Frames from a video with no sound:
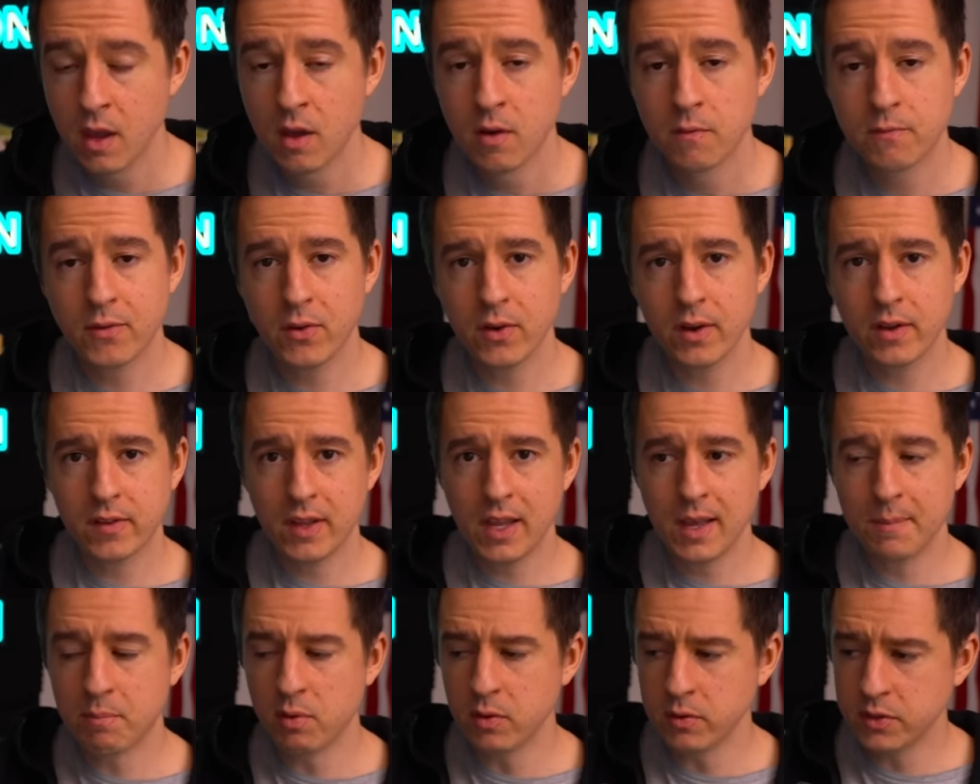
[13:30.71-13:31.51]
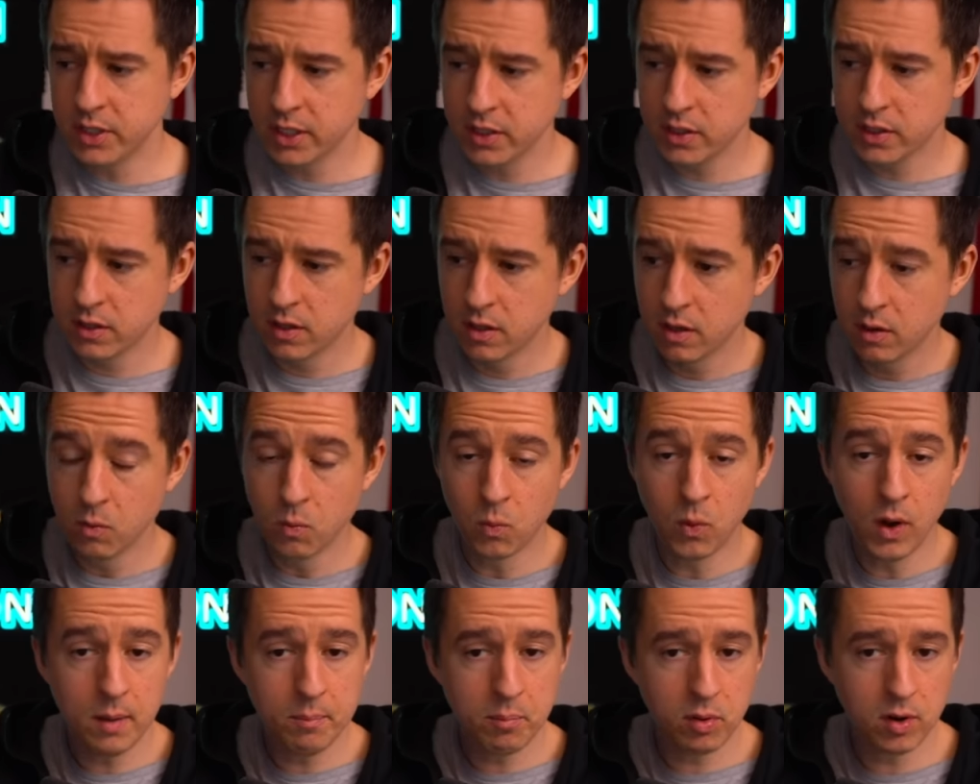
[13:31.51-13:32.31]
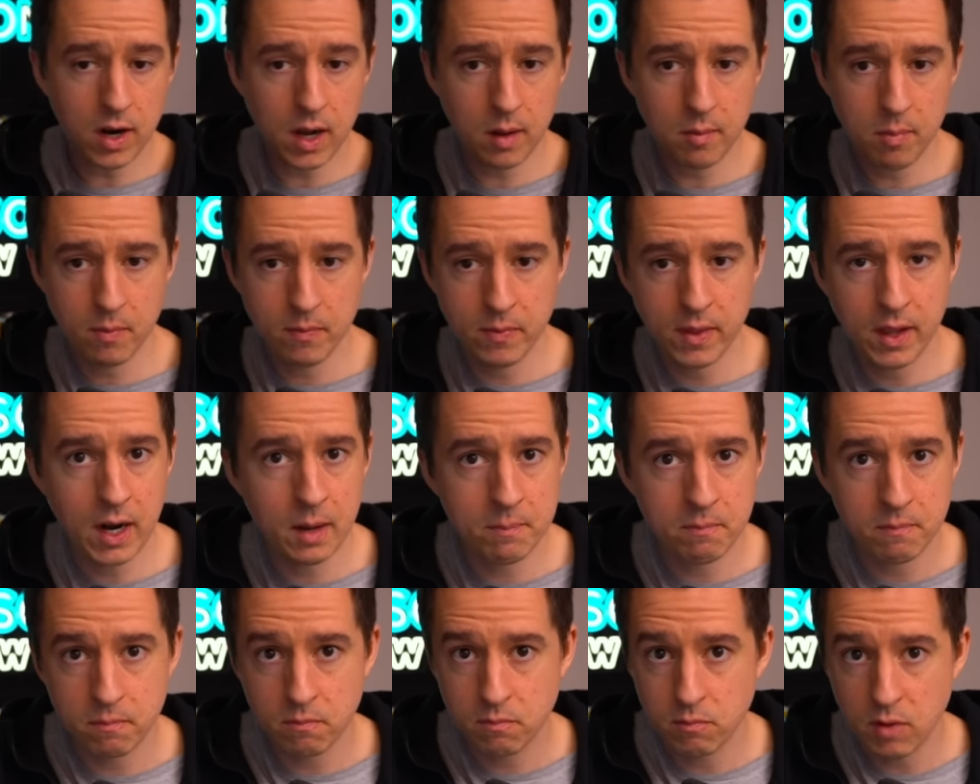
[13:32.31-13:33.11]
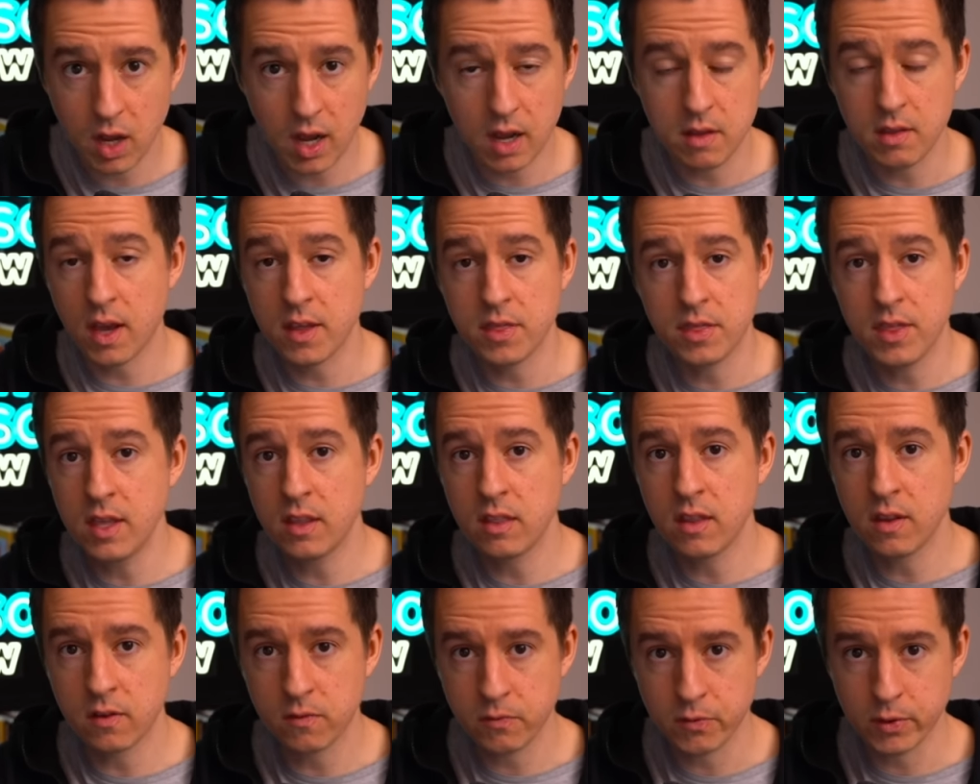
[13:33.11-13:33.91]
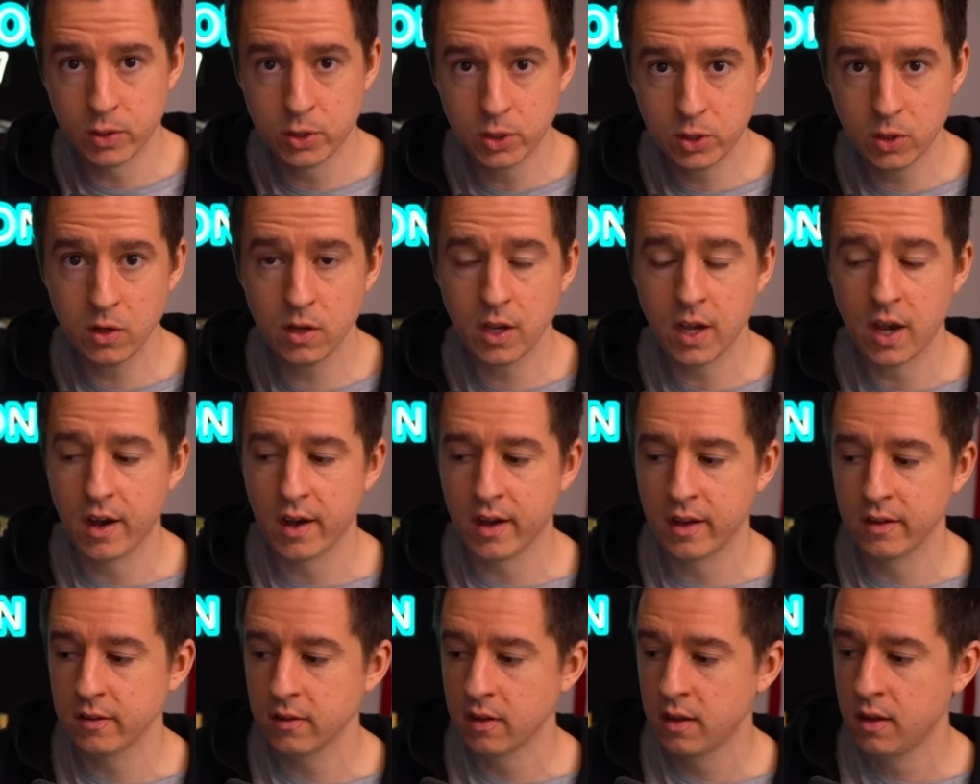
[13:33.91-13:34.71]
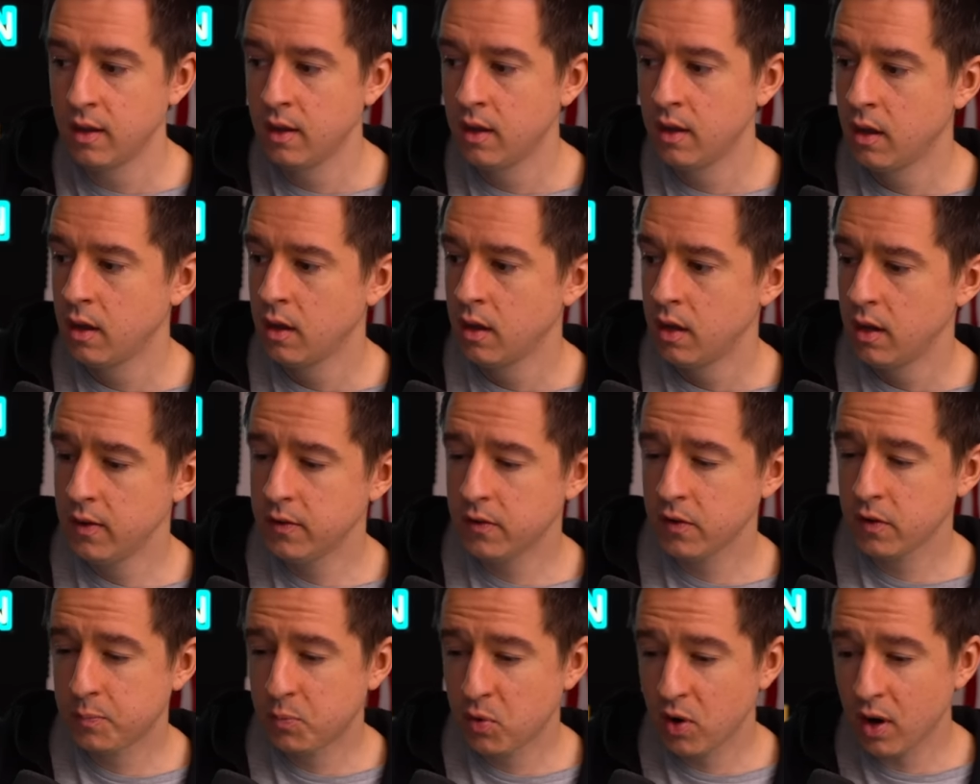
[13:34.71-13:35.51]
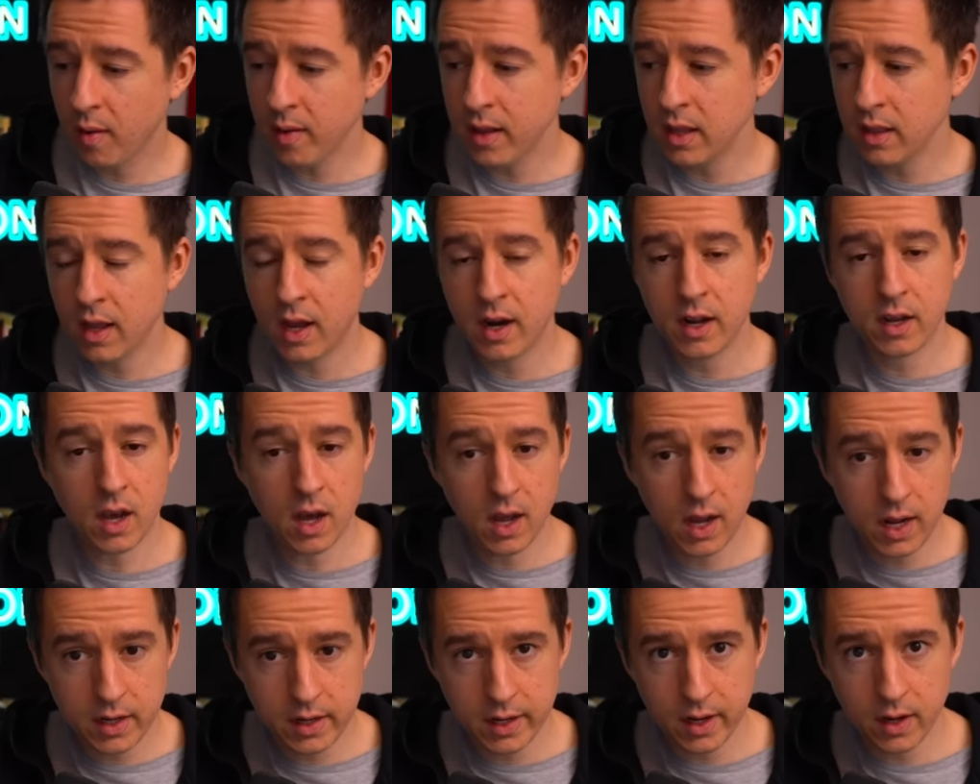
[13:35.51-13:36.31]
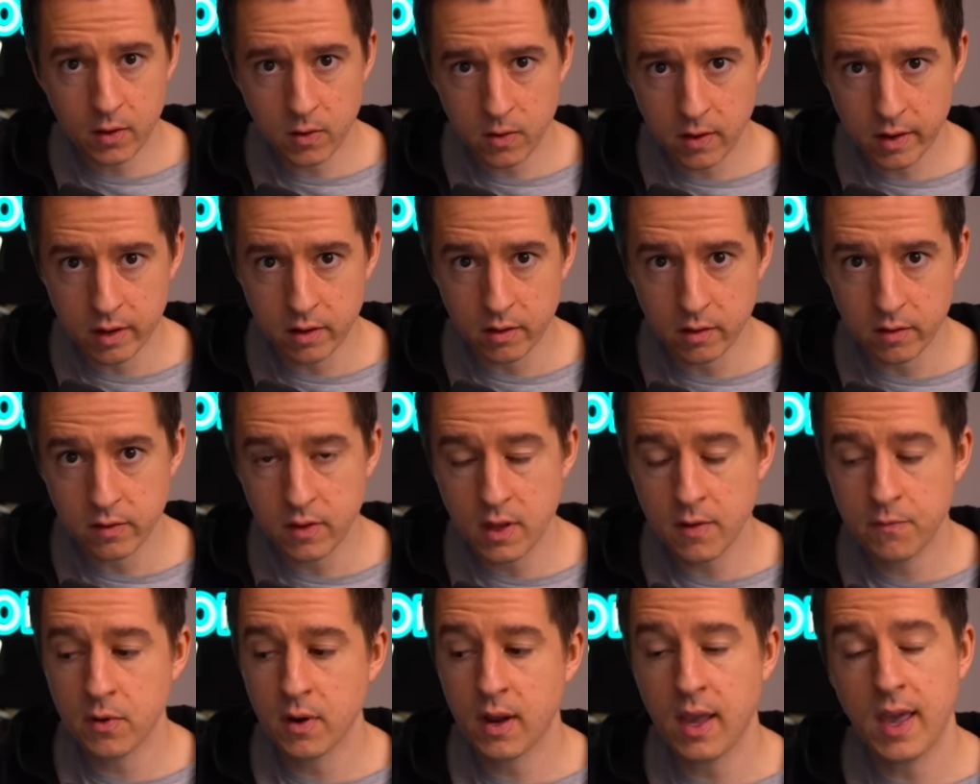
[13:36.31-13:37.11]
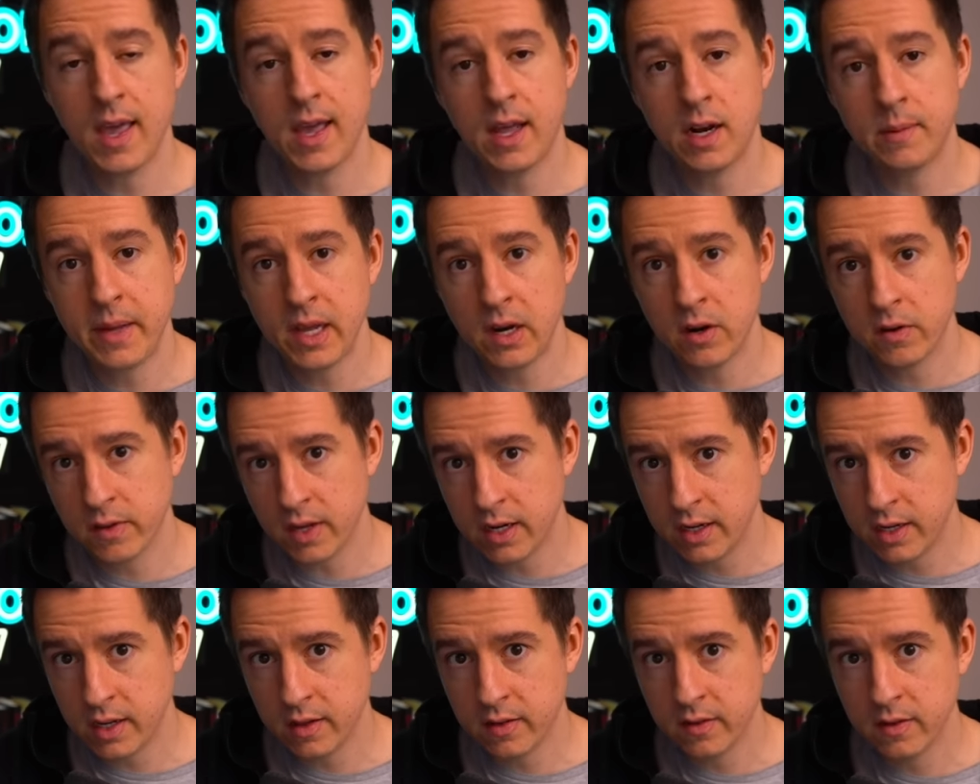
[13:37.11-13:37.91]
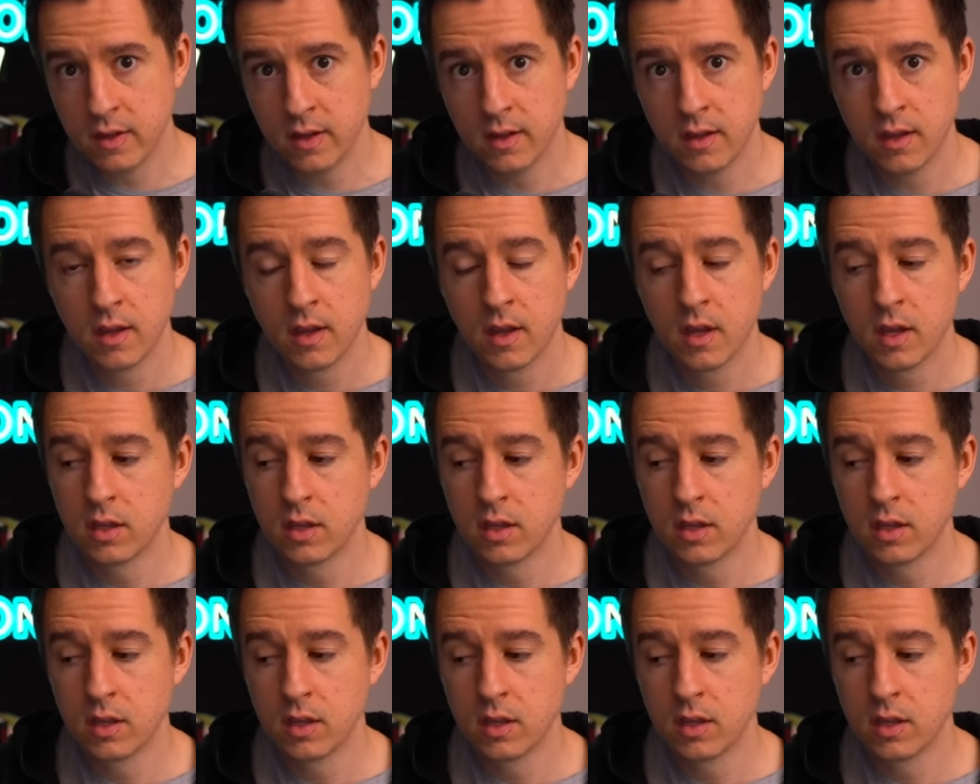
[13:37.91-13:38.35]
For example, just one problem that I'm, I, I think this for sure caused is there's probably a lot of content creators, different animators at Disney,